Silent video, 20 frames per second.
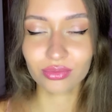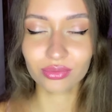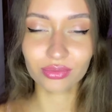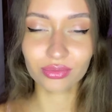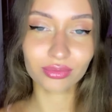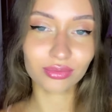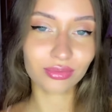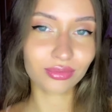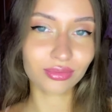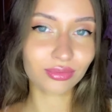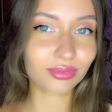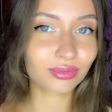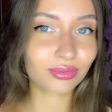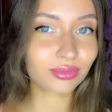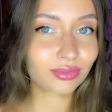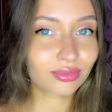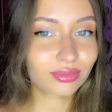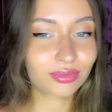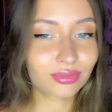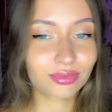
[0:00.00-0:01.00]
I
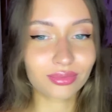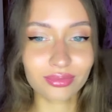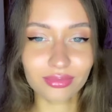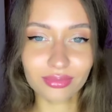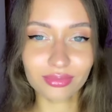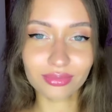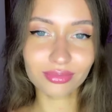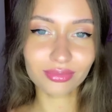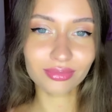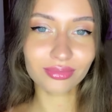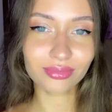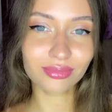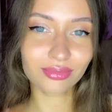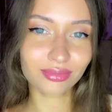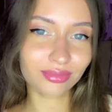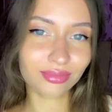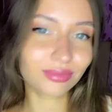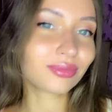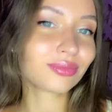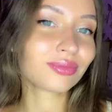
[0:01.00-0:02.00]
can't recall
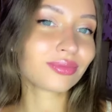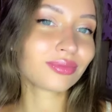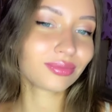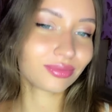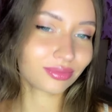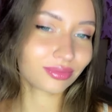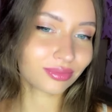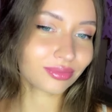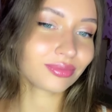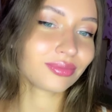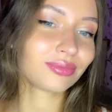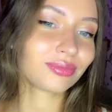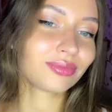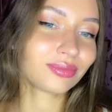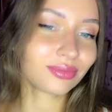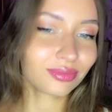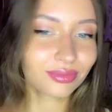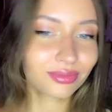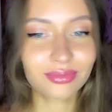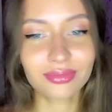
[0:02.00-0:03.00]
just
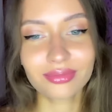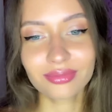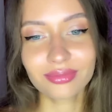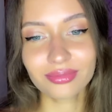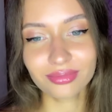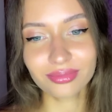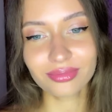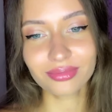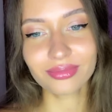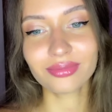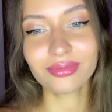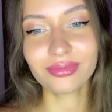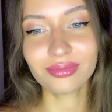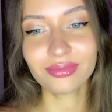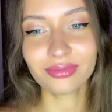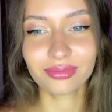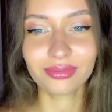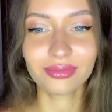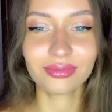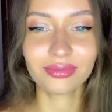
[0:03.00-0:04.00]
here
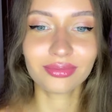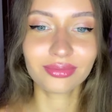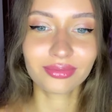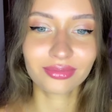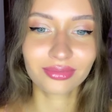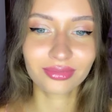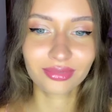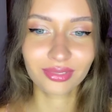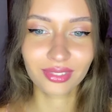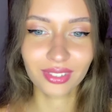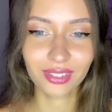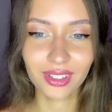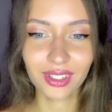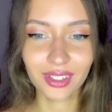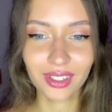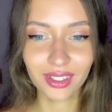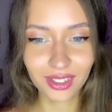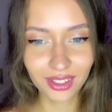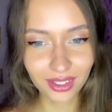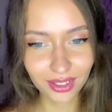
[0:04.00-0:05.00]
now.
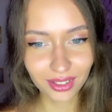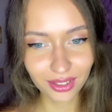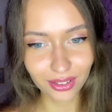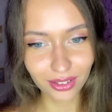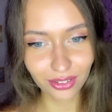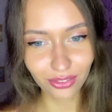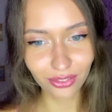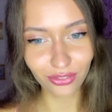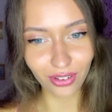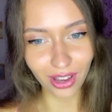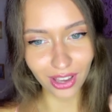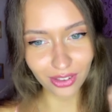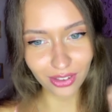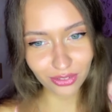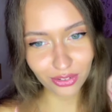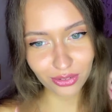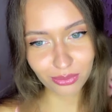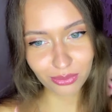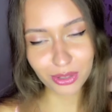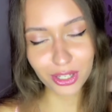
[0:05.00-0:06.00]
Not five
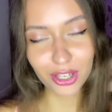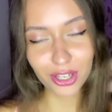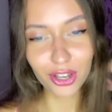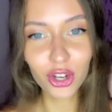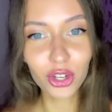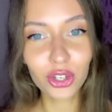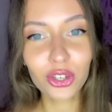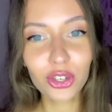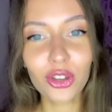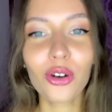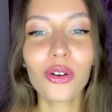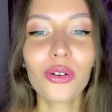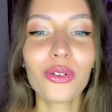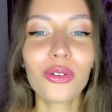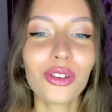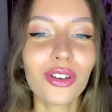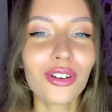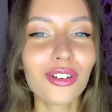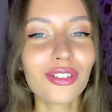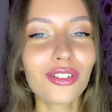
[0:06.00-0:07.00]
with me? No,
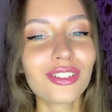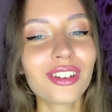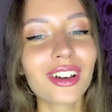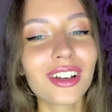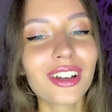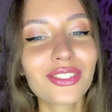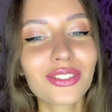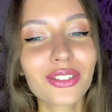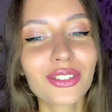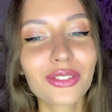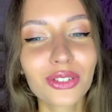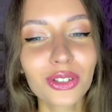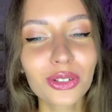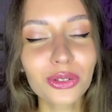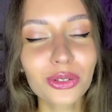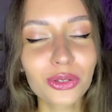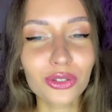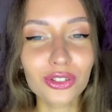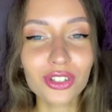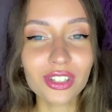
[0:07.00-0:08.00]
no, not with
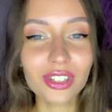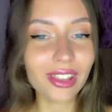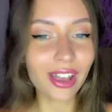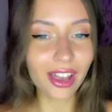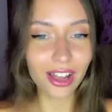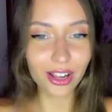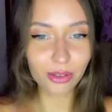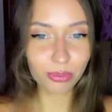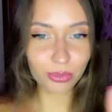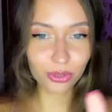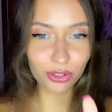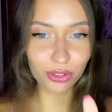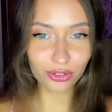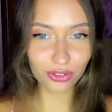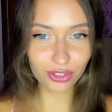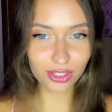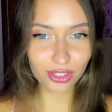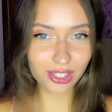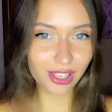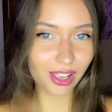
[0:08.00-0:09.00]
you. You just helped me. You
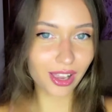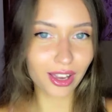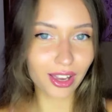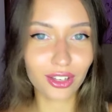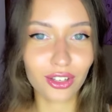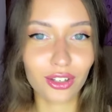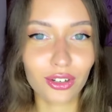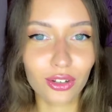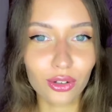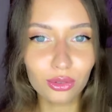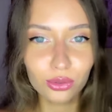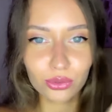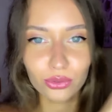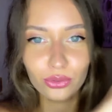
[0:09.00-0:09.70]
just like, you know,